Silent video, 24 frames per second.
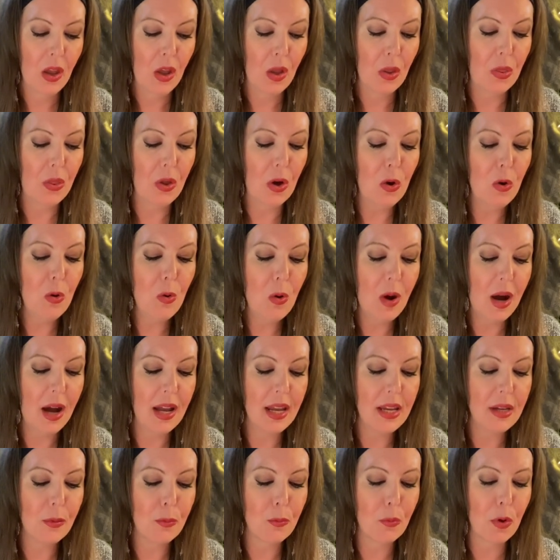Though I
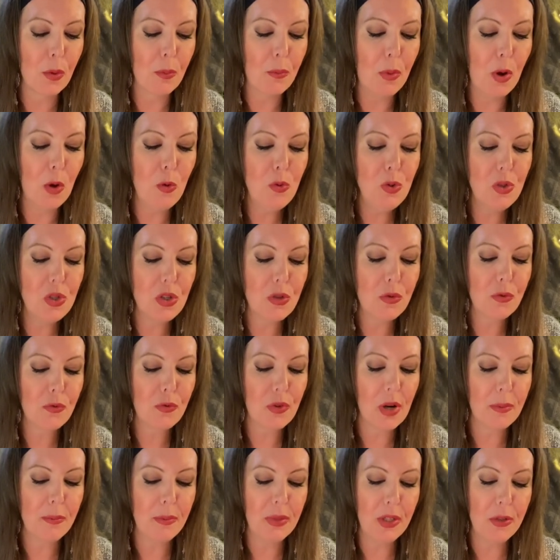am remote
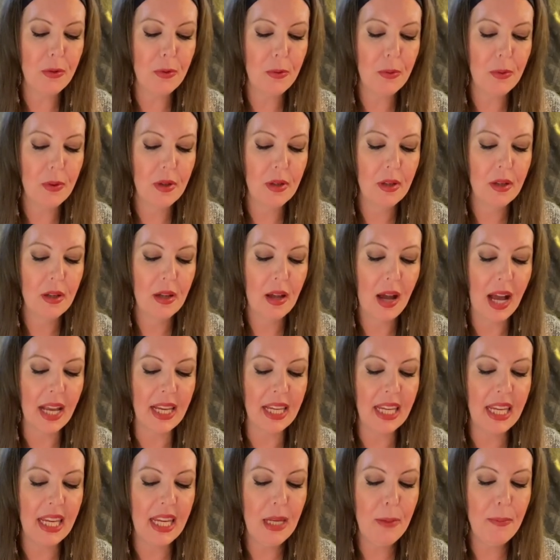from you, I
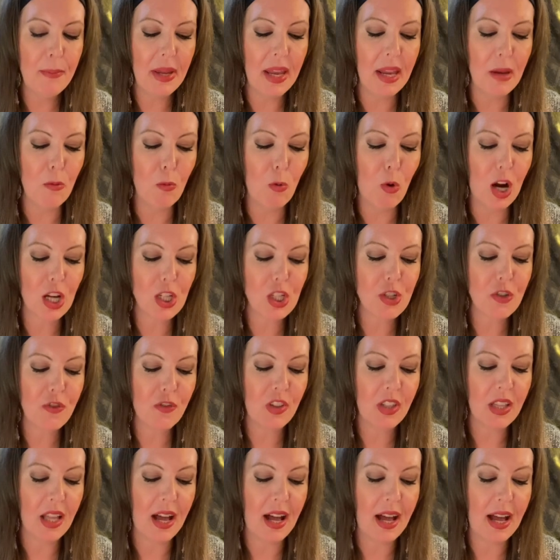keep a
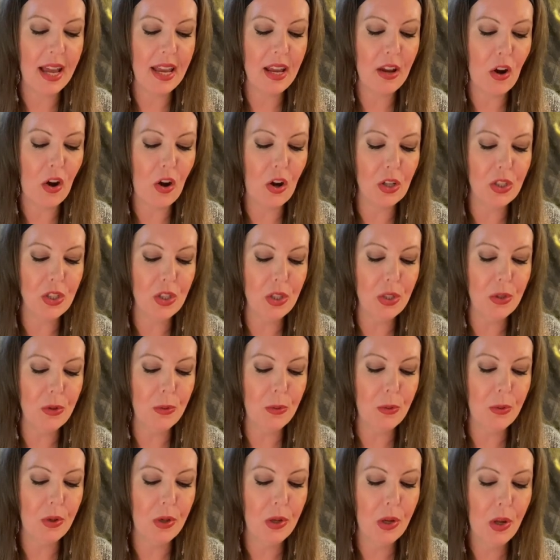watchful eye on
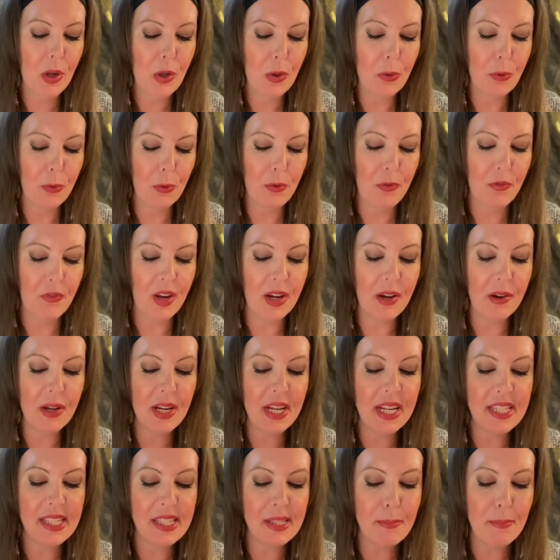you. Through
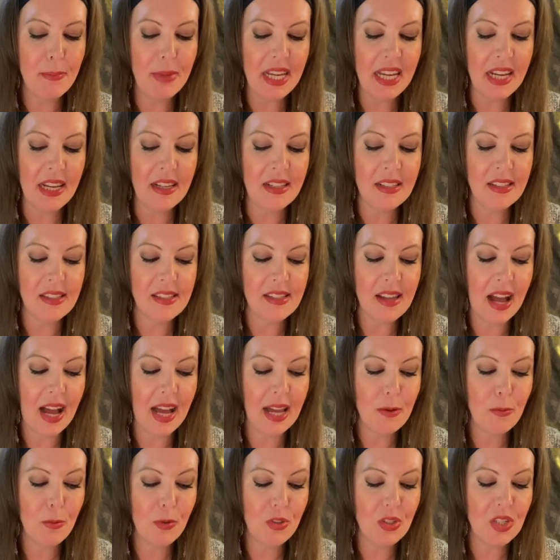various means,
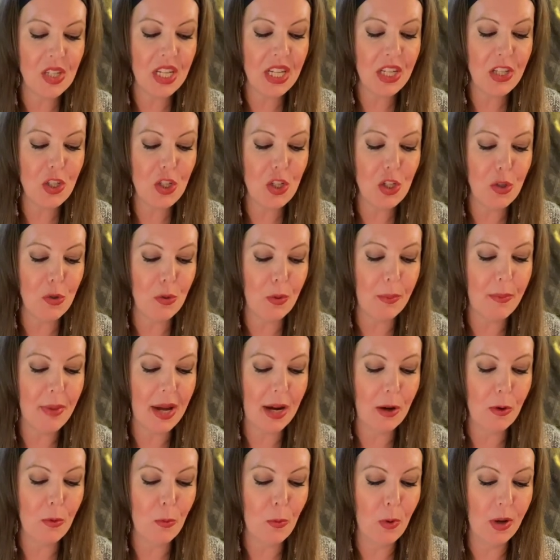I will teach you
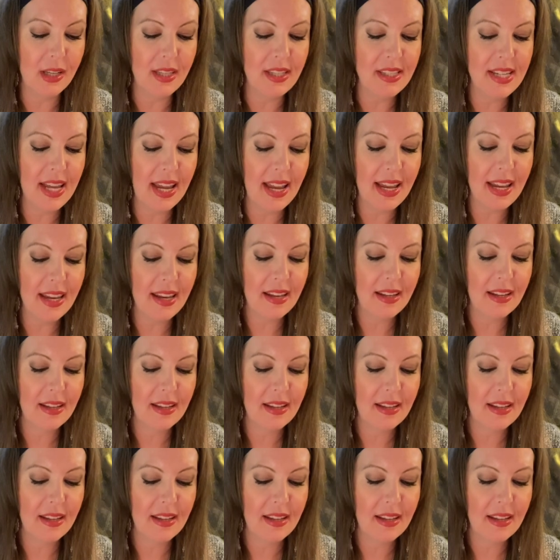about one day.